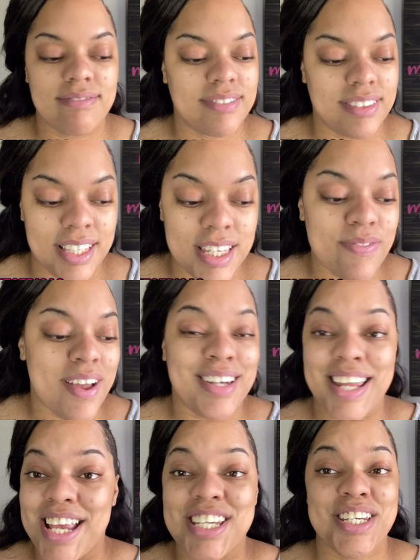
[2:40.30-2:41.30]
This
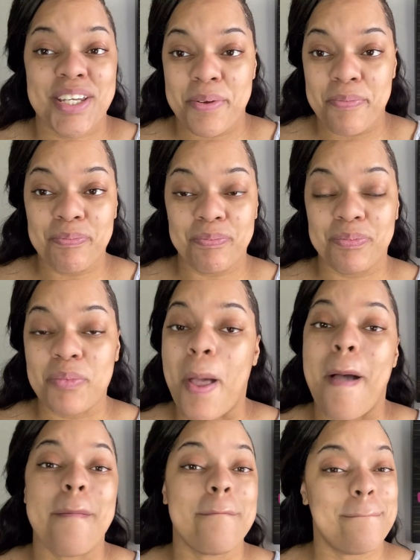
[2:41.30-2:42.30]
foundation
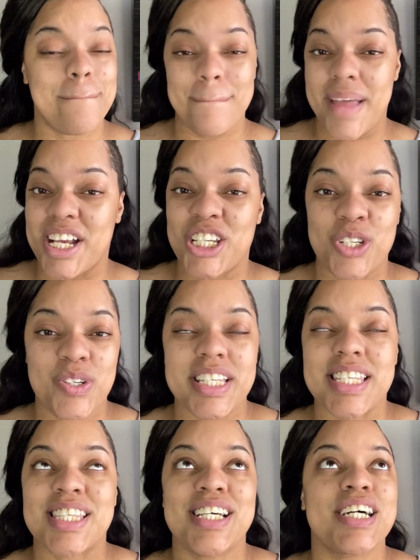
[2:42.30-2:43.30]
makes you
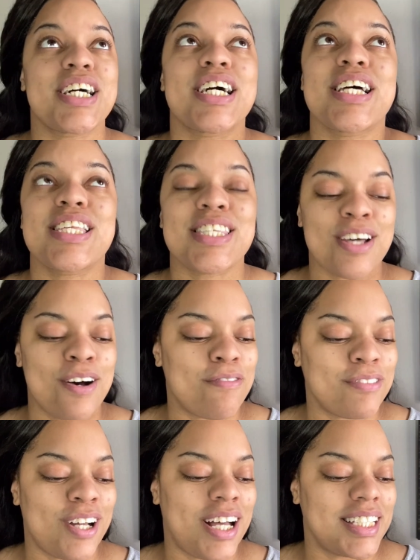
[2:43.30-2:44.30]
just look so
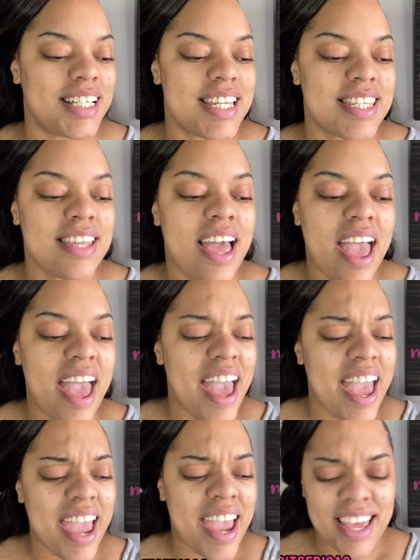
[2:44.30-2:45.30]
flawless.
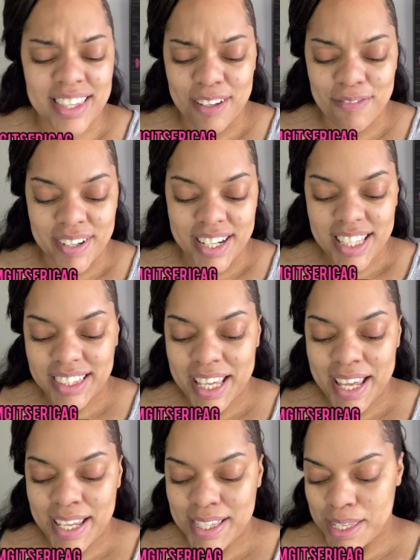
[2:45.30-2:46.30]
And the funny
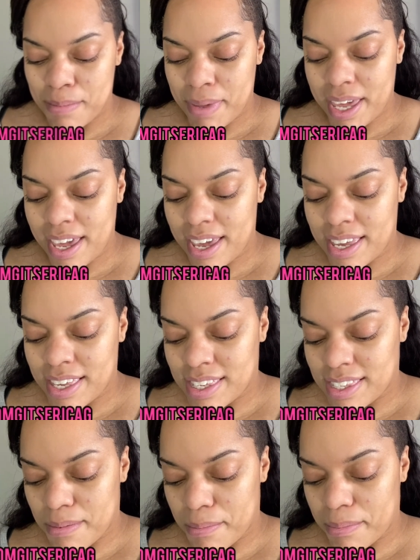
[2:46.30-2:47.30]
thing to me
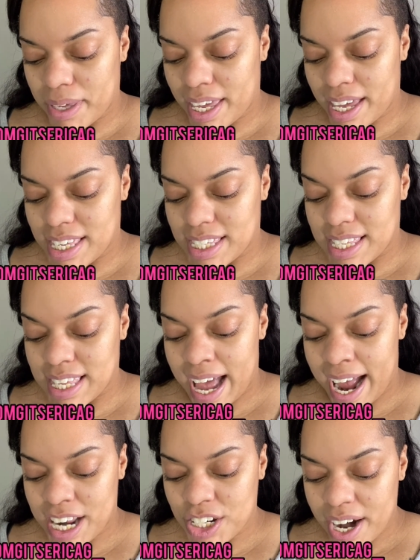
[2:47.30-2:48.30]
is because it's
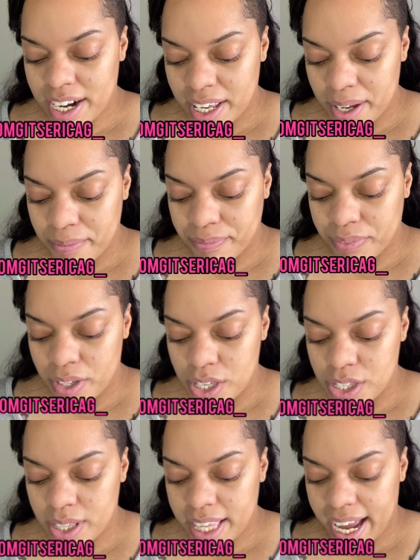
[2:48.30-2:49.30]
hydrating.
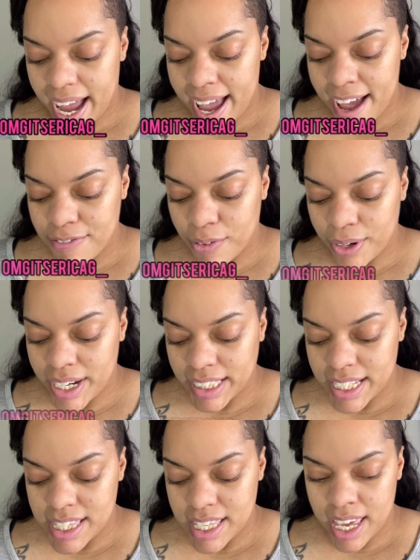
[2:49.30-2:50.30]
So like I have
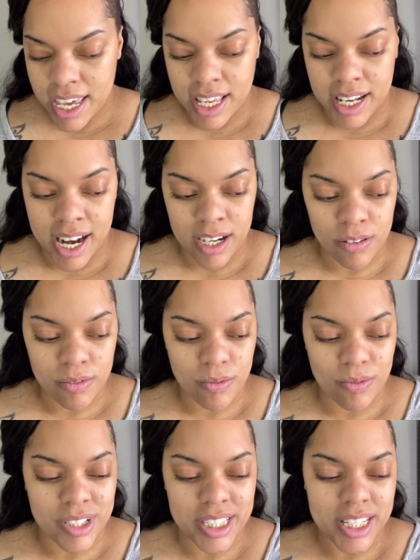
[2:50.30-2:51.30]
oily skin and I don't
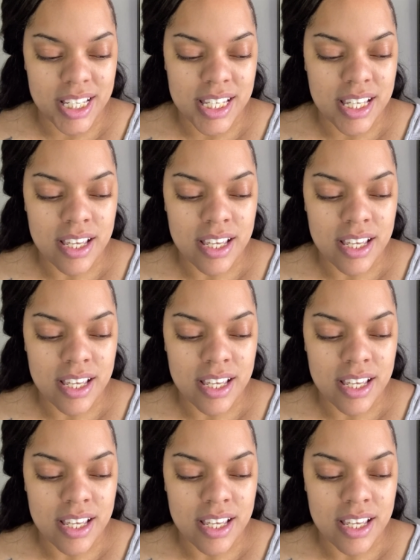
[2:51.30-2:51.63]
really